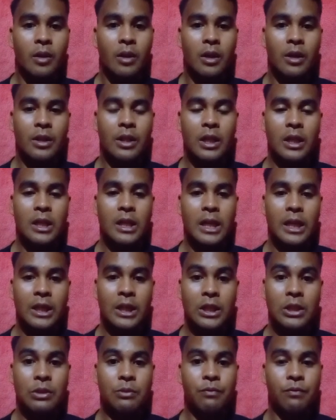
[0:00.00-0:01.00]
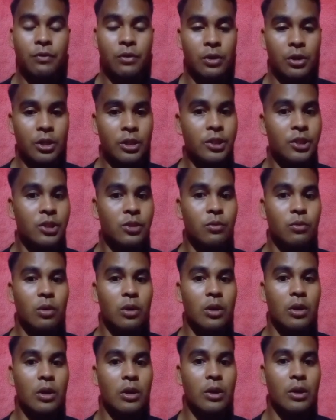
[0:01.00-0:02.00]
the Gettysburg
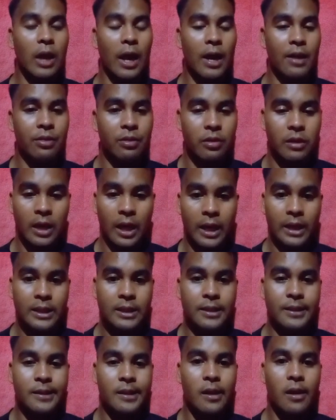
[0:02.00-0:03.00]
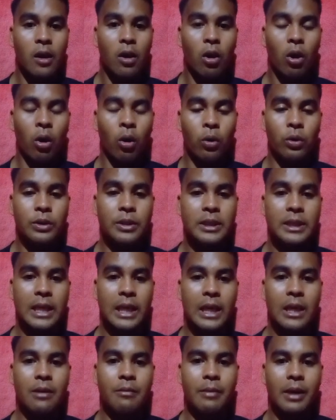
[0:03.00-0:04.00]
Address holds
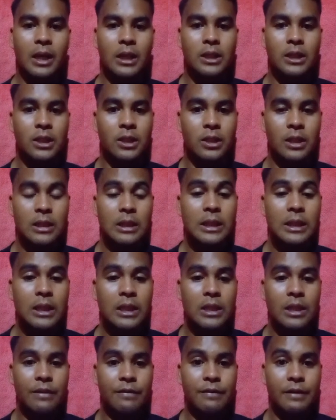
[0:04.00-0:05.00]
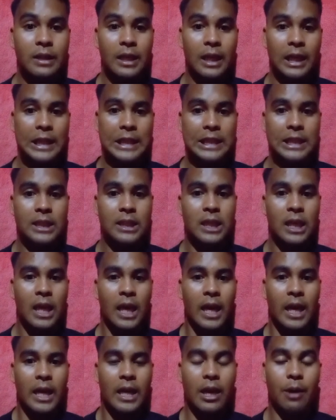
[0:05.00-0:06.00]
immense significance
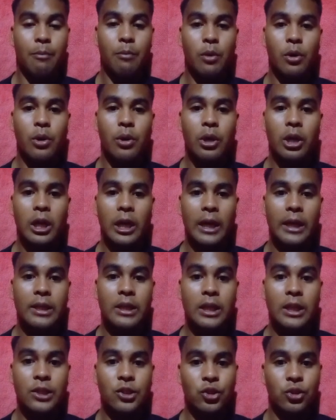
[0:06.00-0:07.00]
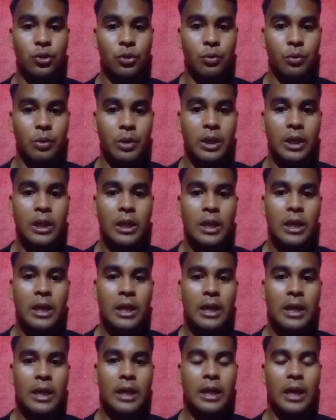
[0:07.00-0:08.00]
in American history
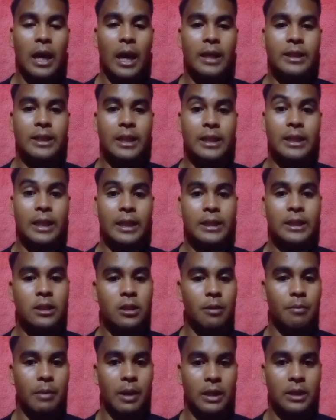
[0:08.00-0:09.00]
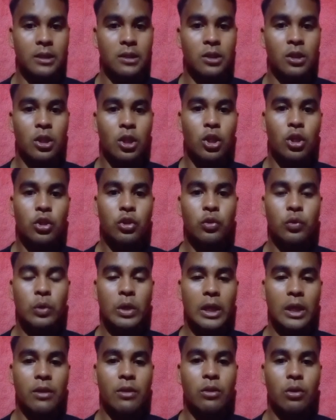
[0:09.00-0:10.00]
as a testament to
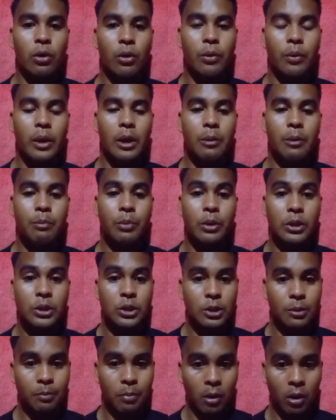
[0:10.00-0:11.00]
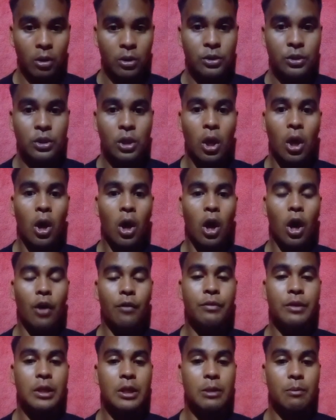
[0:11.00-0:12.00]
the enduring principles
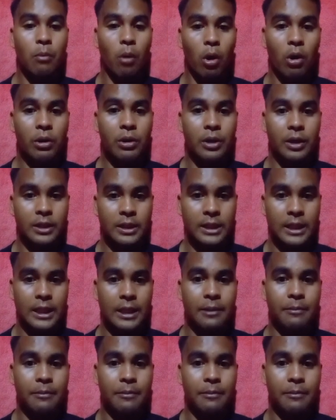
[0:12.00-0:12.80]
of the democracy